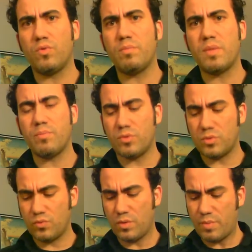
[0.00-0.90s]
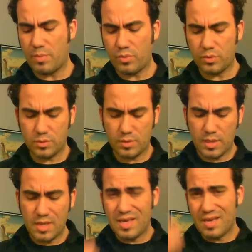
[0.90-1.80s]
remembers.
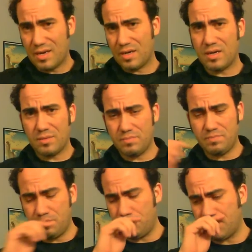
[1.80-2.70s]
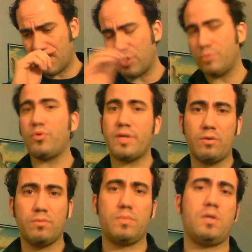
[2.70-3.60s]
I should point
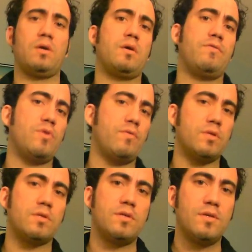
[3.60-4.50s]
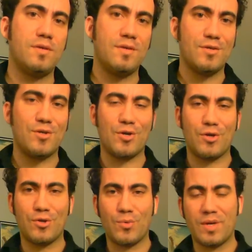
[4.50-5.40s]
out, if you haven't caught
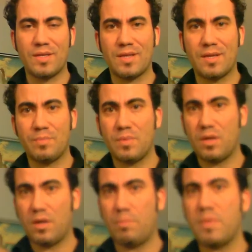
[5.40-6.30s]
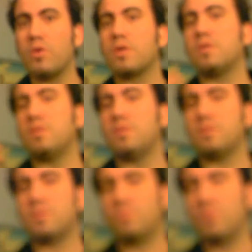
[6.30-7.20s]
on already, that I'm American, and
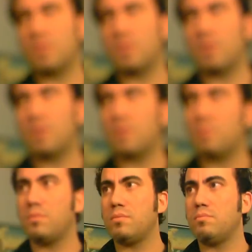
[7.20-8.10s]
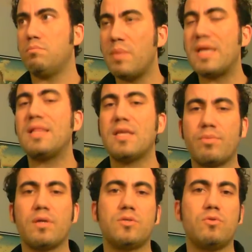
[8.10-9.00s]
this really mainly
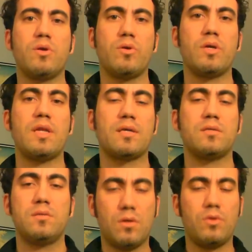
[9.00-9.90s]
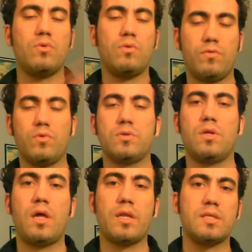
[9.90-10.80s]
applies to American accents, although of course a
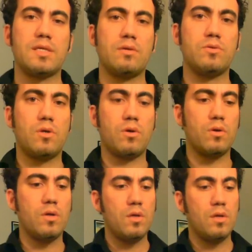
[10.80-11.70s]
lot of the sounds are